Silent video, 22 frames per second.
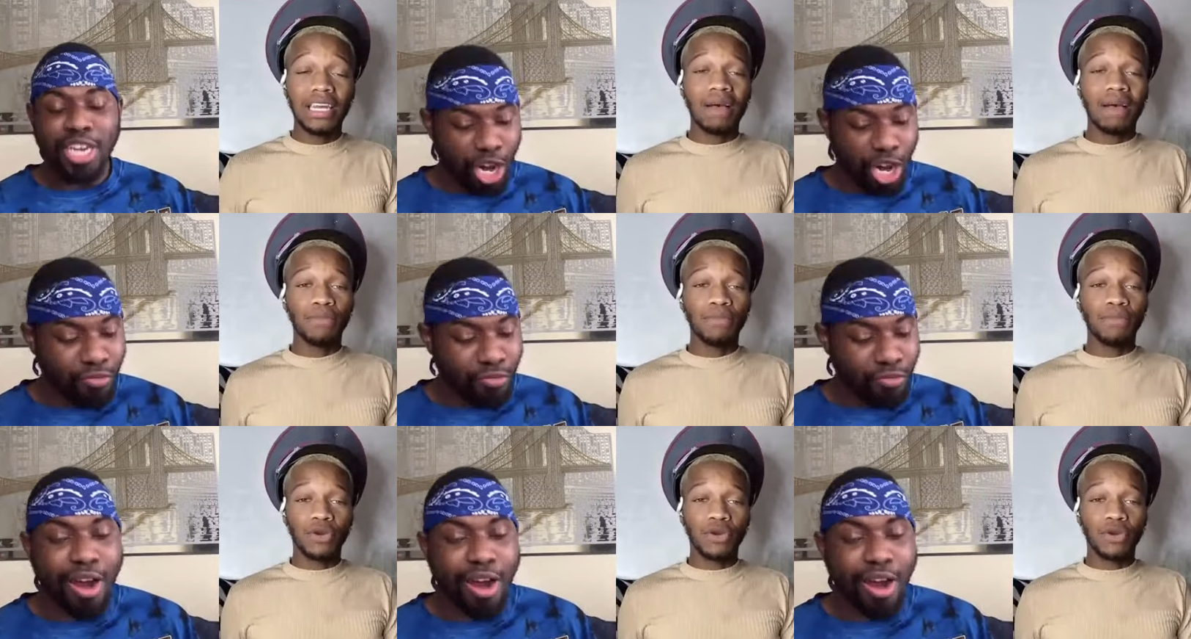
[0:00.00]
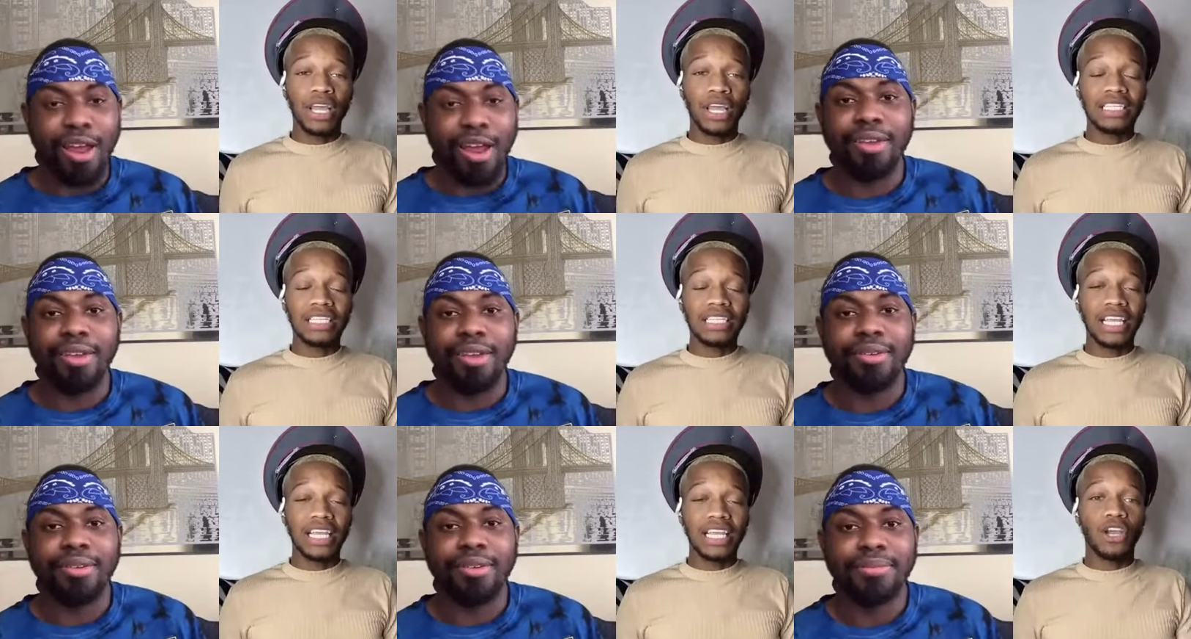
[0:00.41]
Speaker 1: learning as
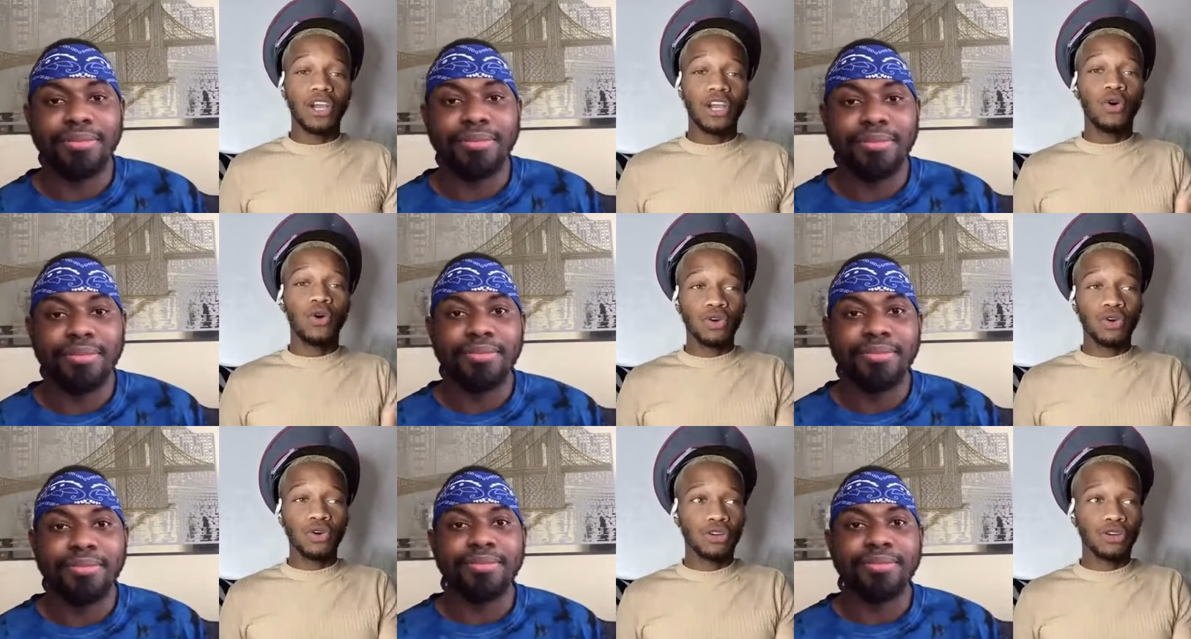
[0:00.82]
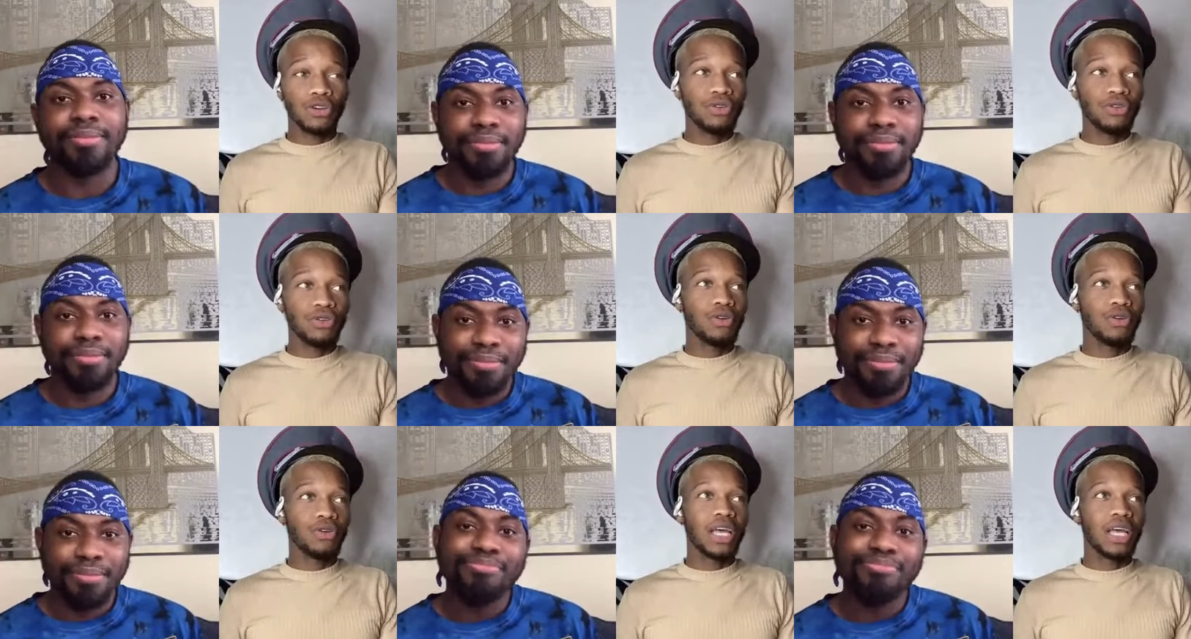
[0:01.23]
I get older. You know,
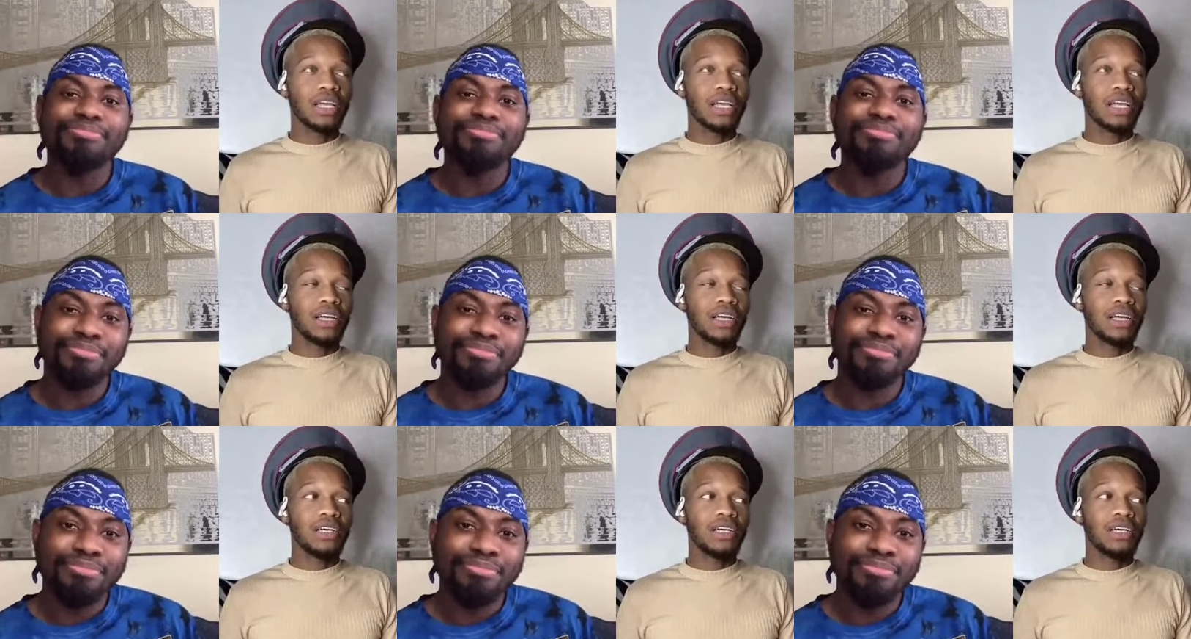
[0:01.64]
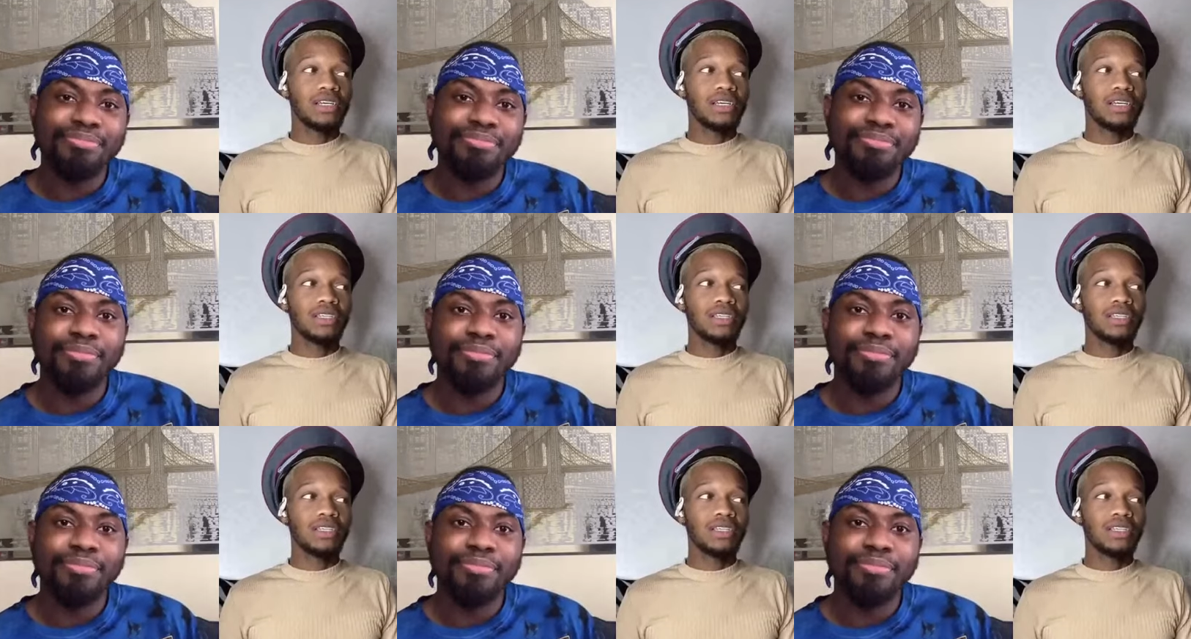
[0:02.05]
like uh,